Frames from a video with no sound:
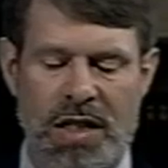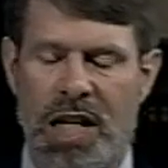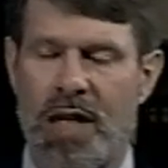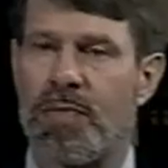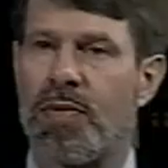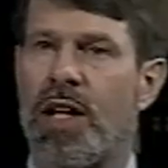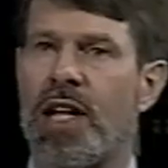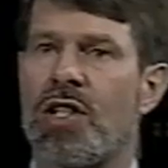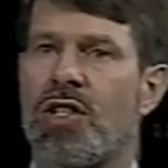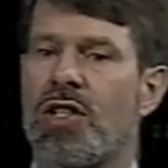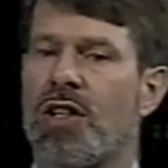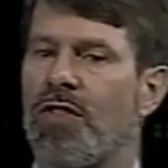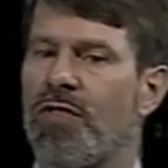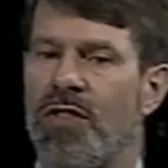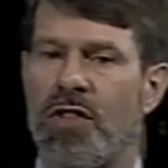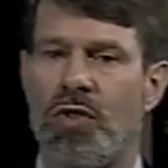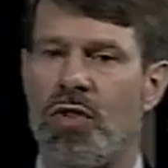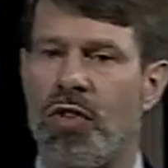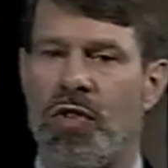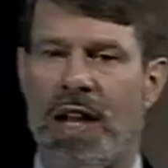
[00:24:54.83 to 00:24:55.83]
take place in a
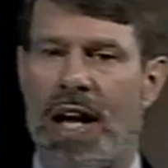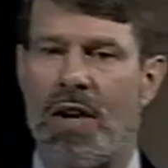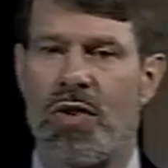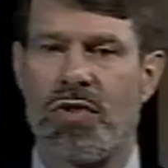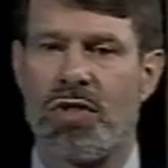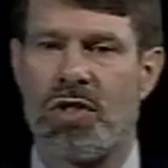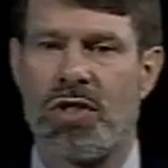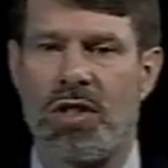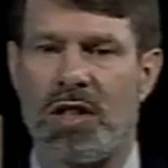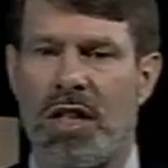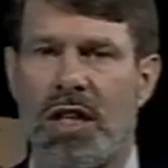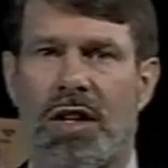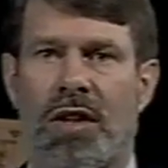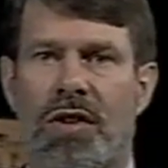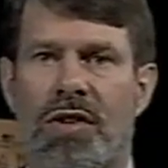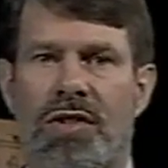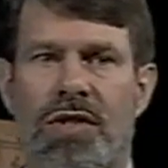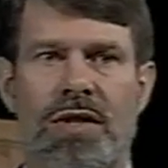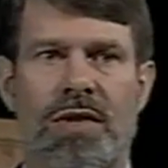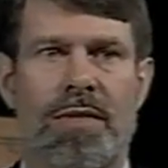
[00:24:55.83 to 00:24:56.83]
few thousand
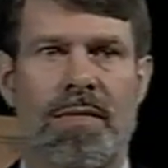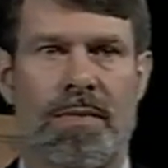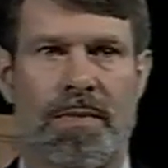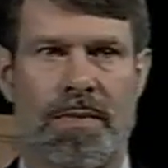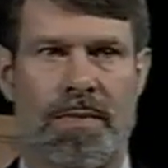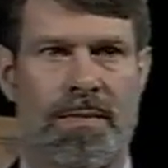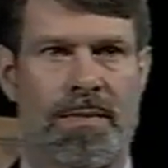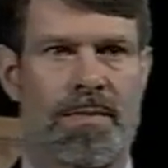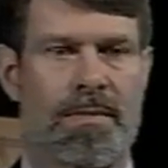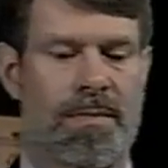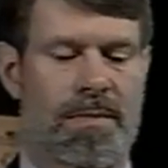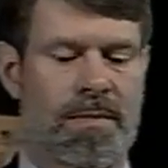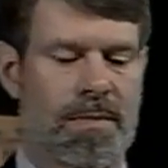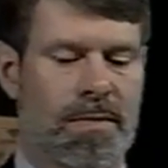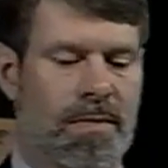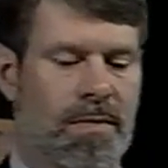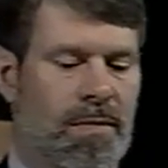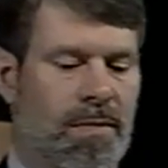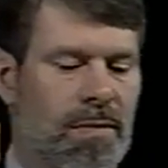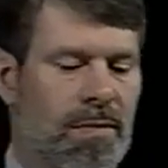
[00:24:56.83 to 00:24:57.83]
years.
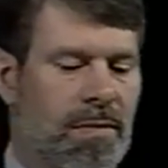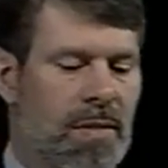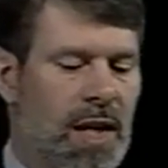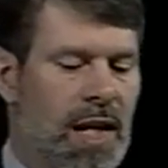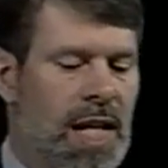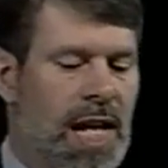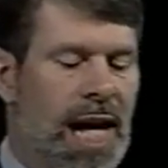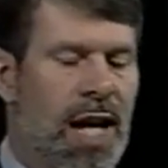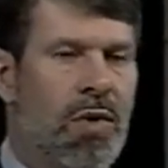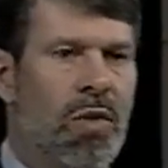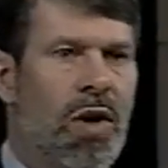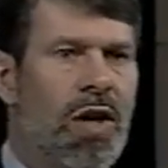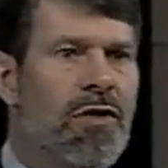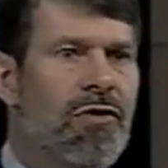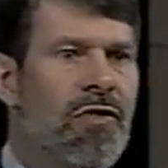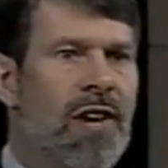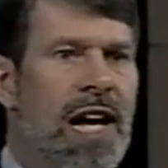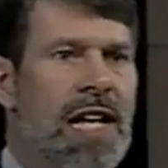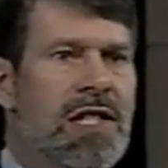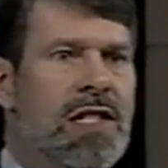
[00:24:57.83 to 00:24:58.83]
And one
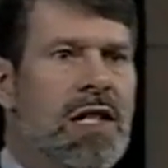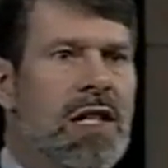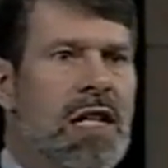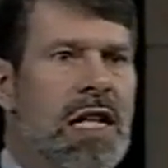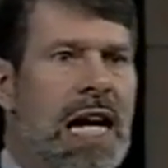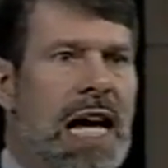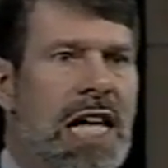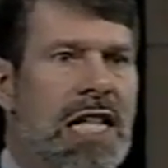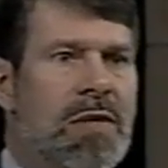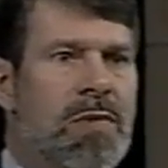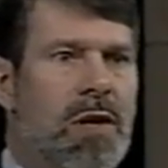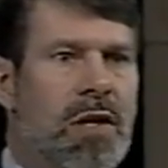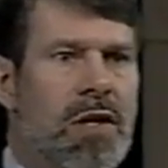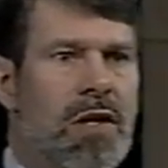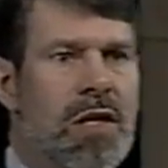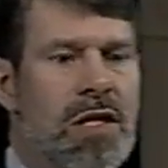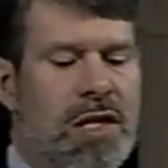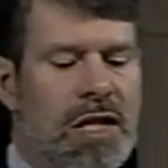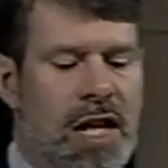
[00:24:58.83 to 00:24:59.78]
fascinating aspect of these